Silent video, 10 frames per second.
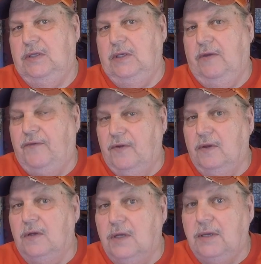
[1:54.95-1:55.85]
if you're
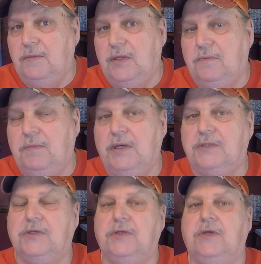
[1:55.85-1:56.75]
on a limited
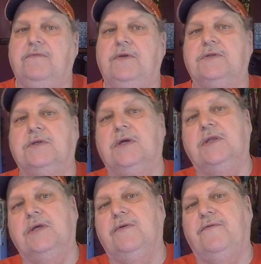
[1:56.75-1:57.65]
budget and you've just got
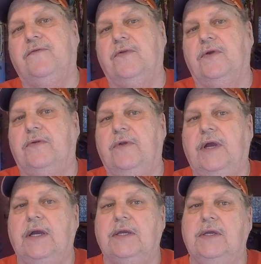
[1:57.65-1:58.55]
enough for a
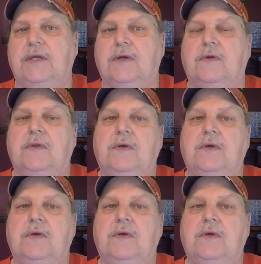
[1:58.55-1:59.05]
dry kiln,